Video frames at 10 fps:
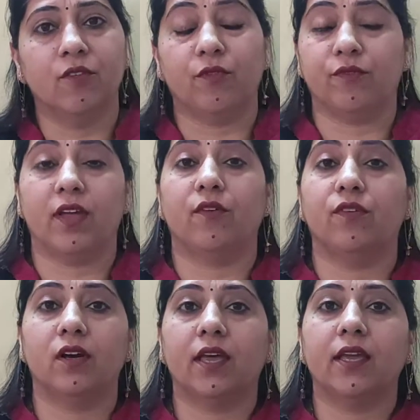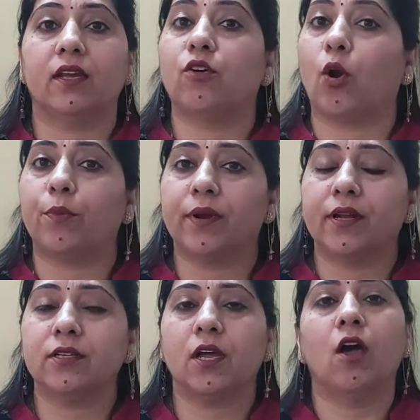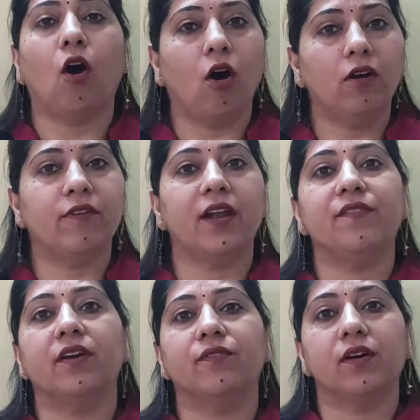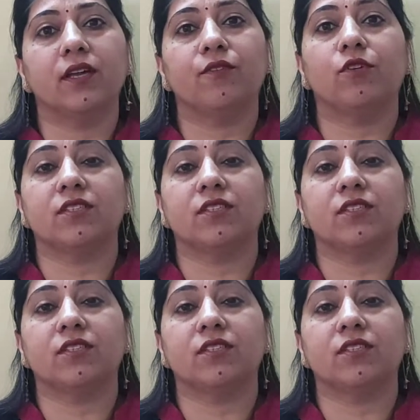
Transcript: When we are working in a corporate or while we are working